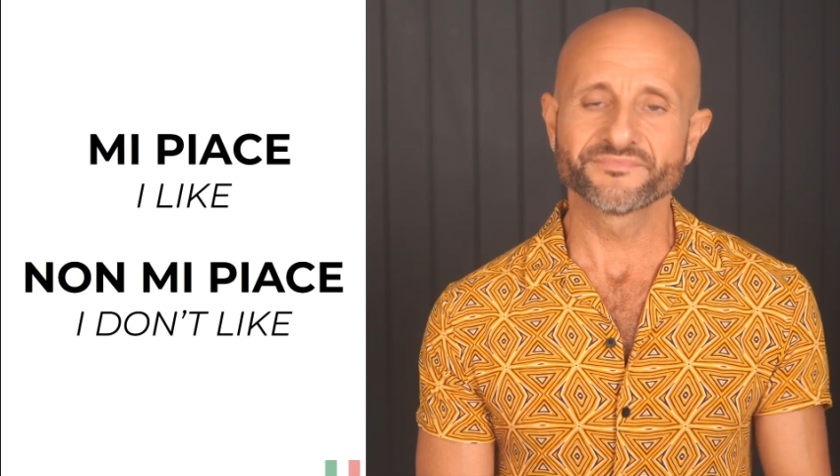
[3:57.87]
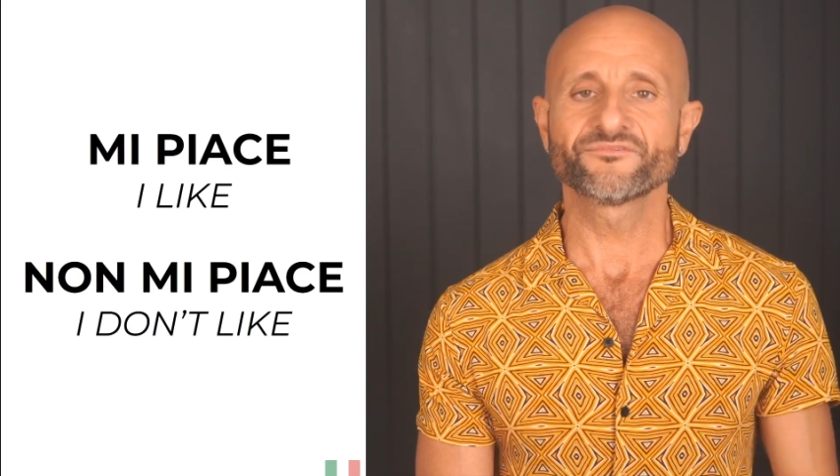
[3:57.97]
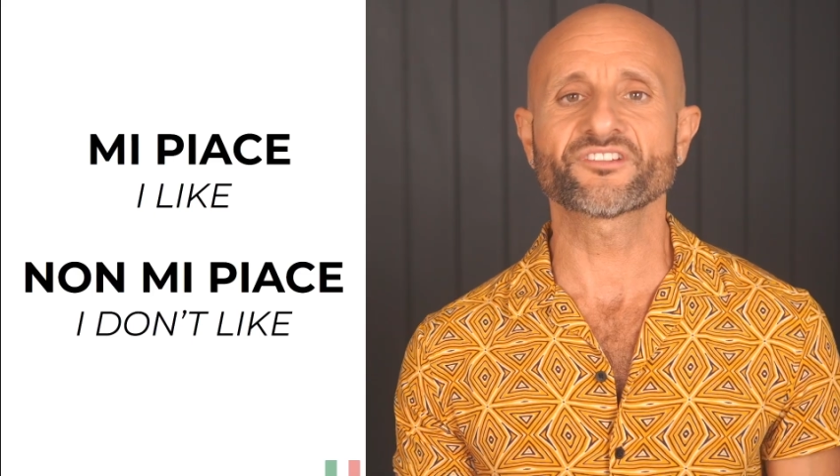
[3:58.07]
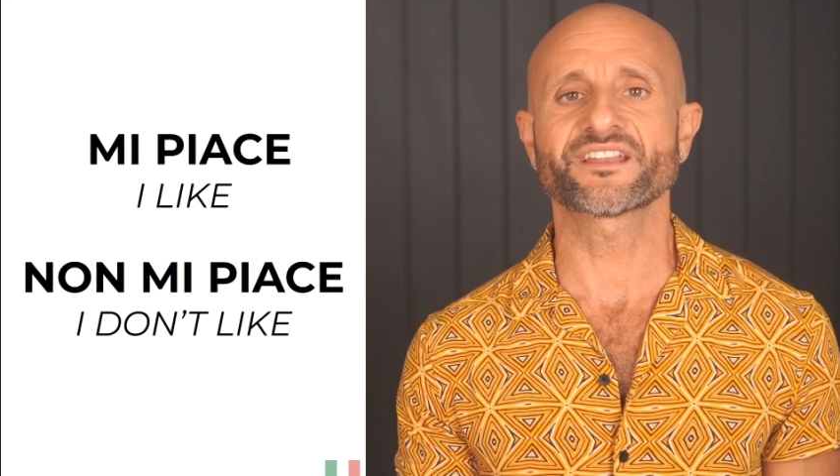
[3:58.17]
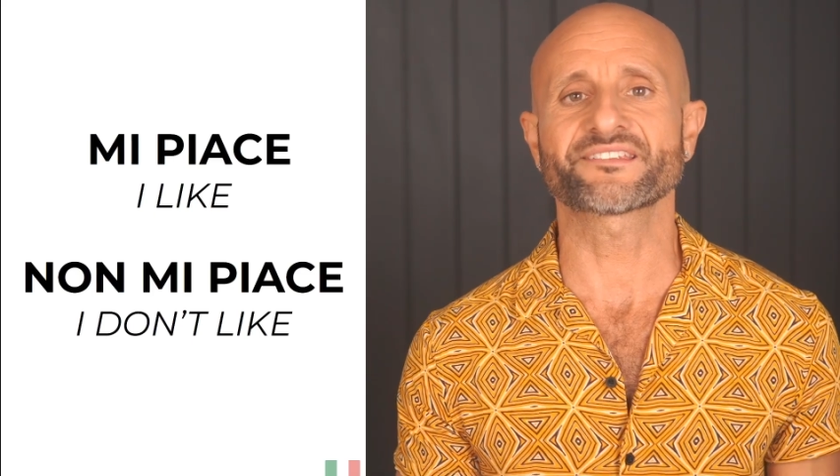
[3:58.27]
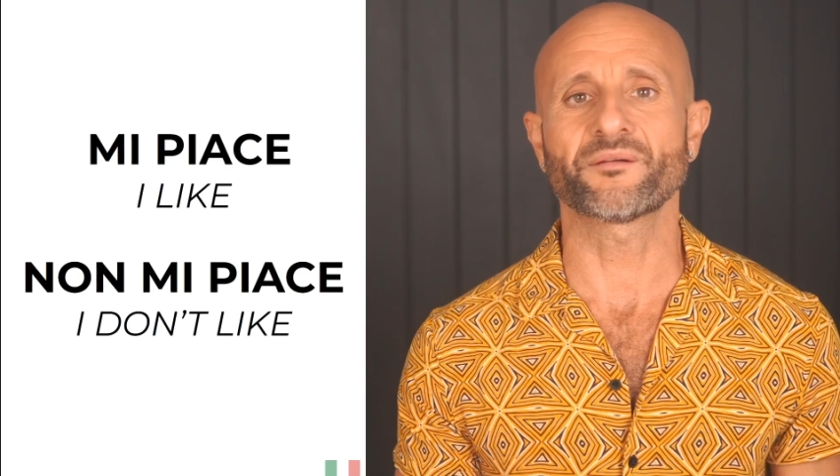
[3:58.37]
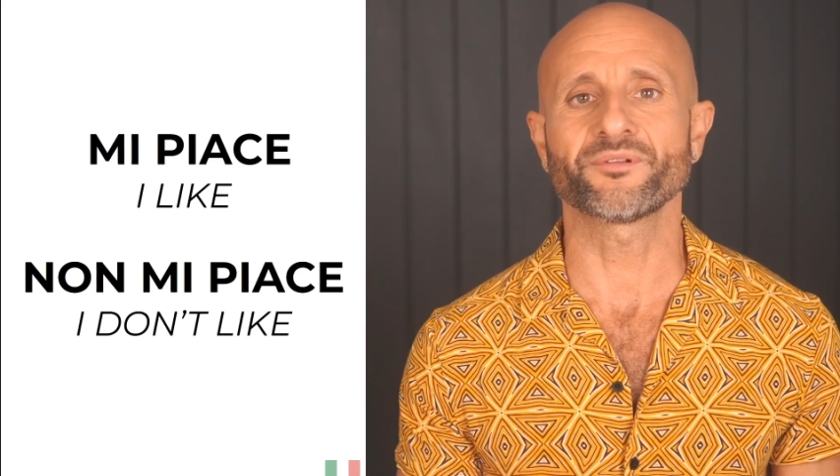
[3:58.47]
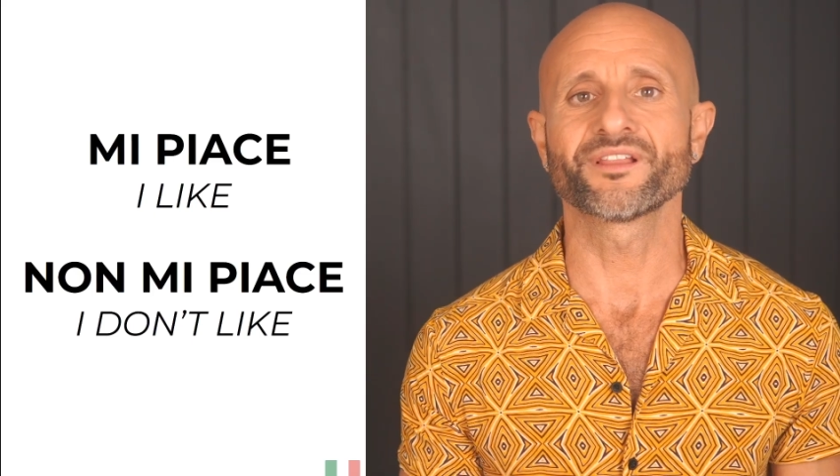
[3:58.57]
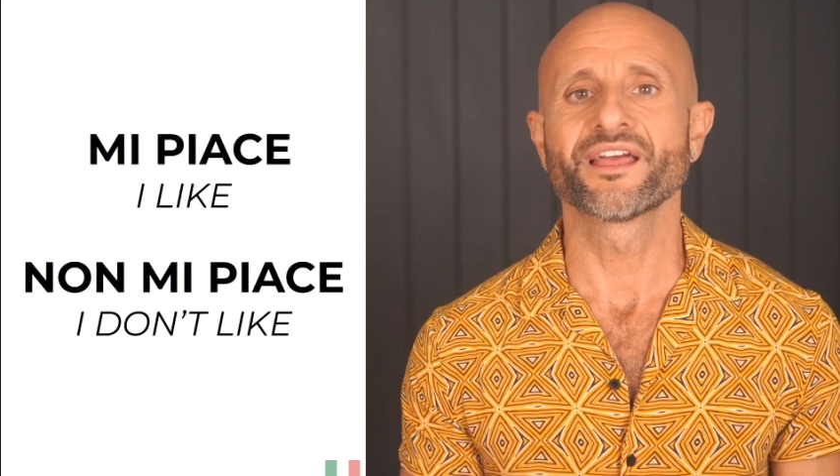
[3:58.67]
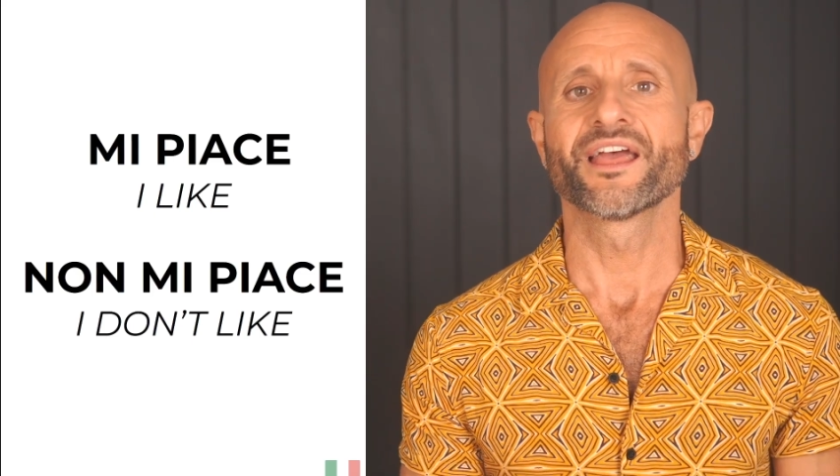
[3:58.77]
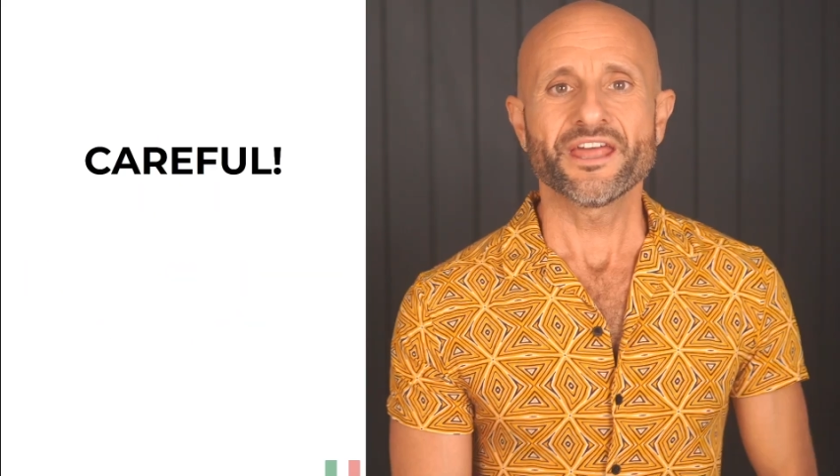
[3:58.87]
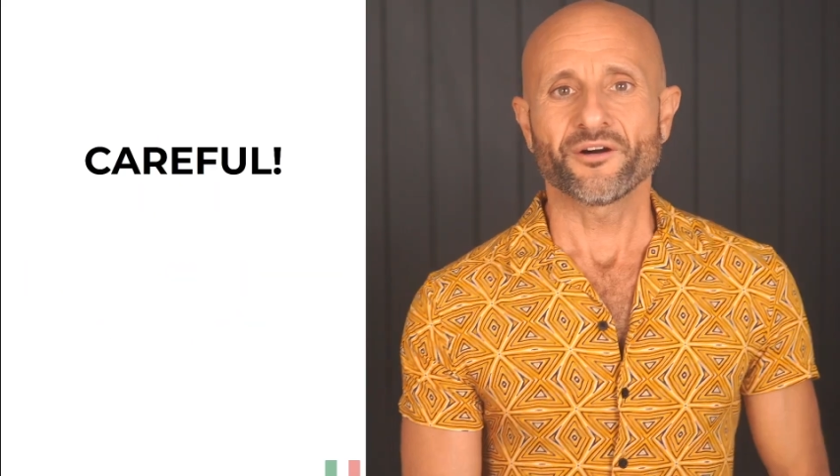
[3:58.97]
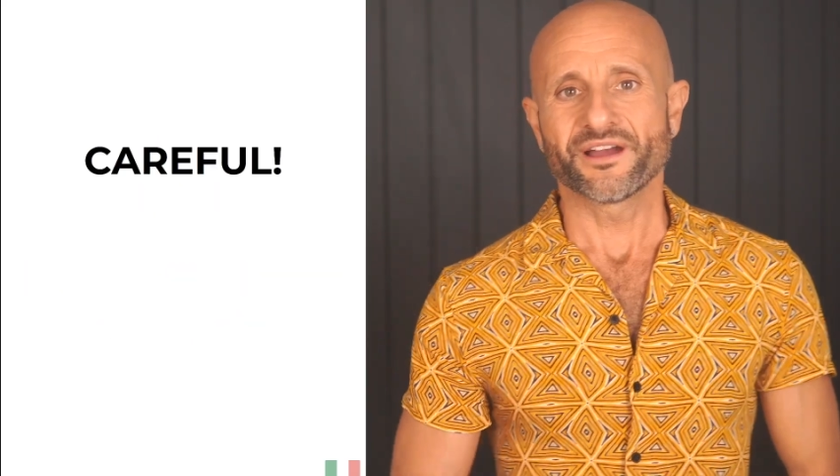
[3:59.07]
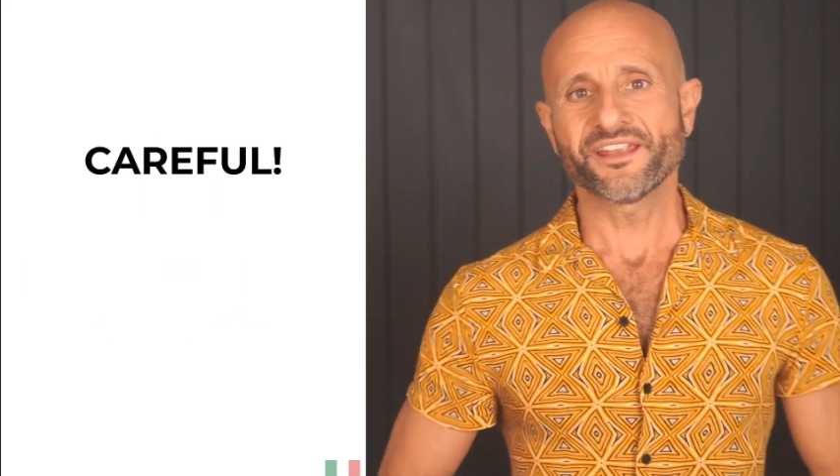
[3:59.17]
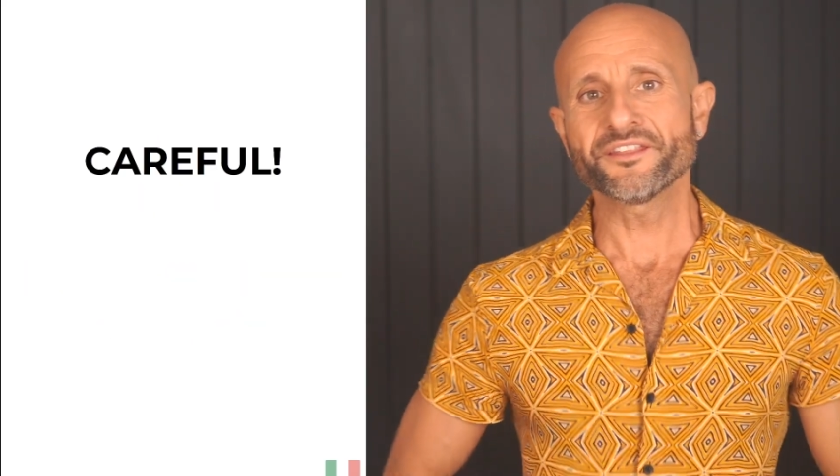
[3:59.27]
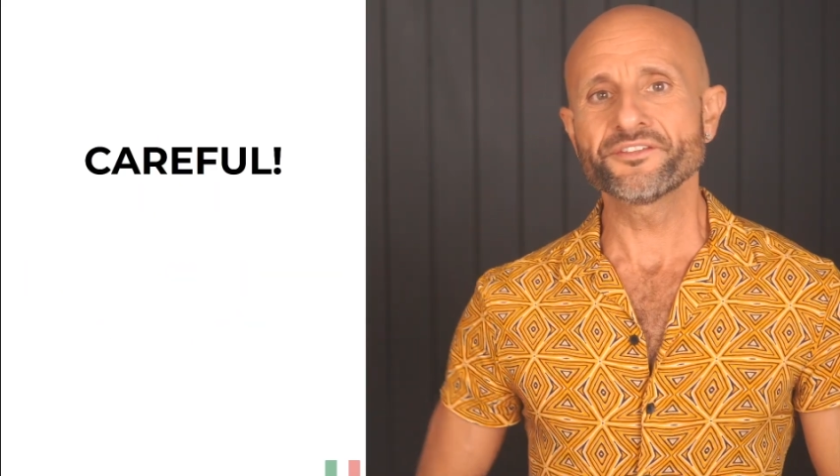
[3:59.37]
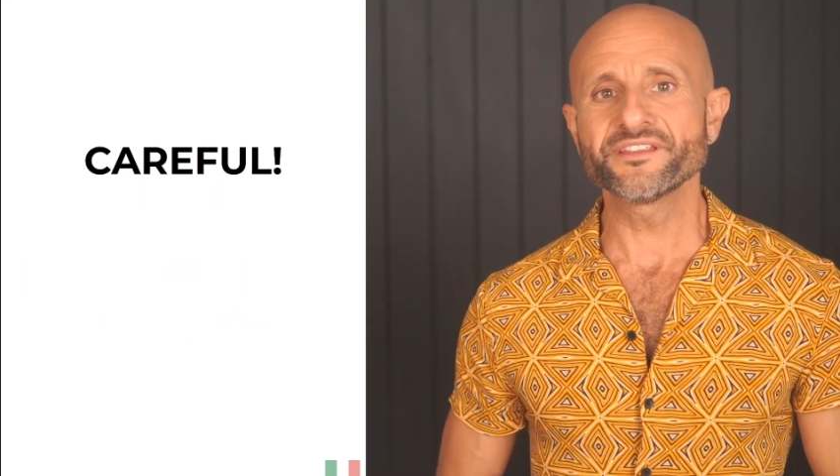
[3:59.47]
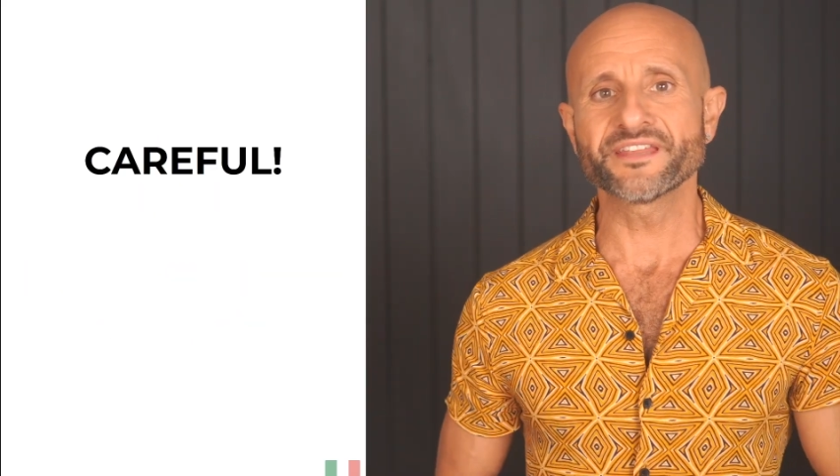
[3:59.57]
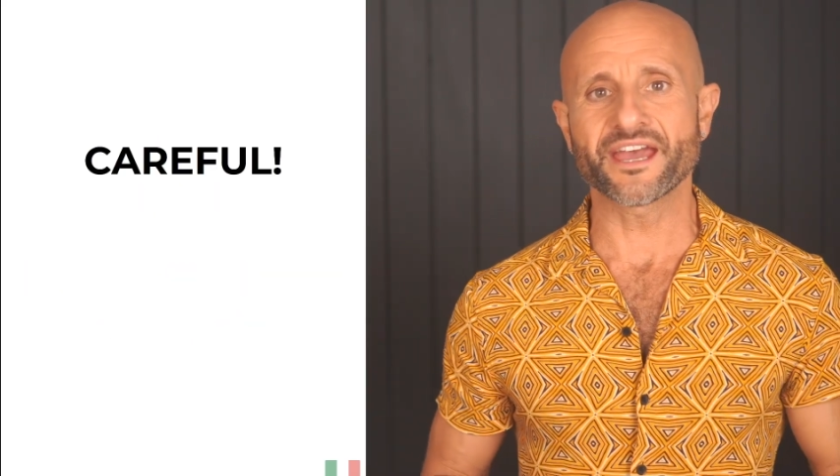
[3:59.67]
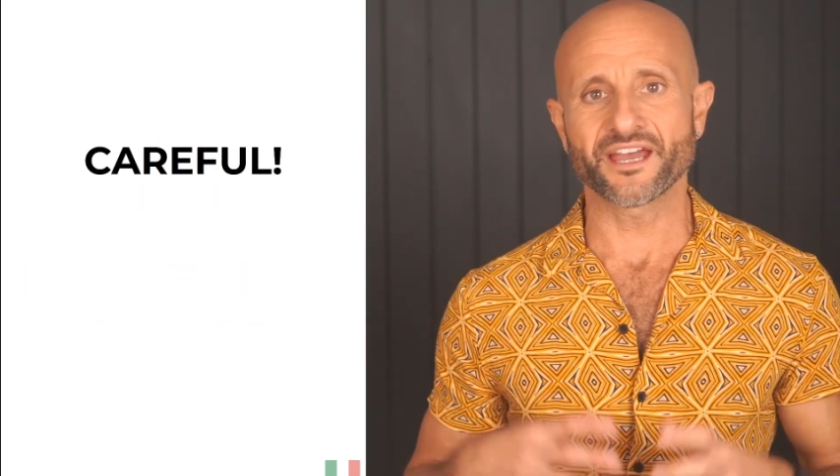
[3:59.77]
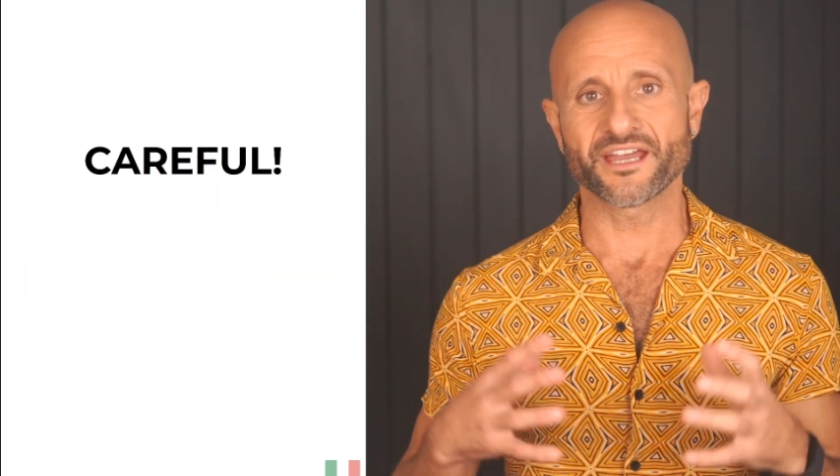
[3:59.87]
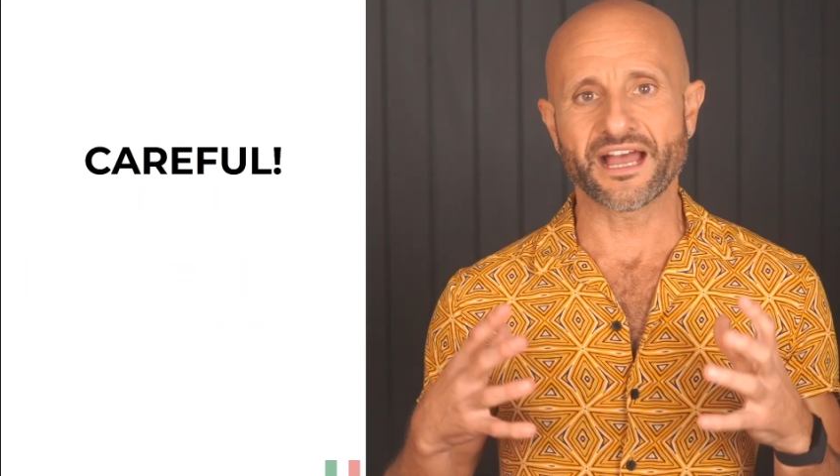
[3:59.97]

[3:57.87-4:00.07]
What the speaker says: just an example. Now, another thing that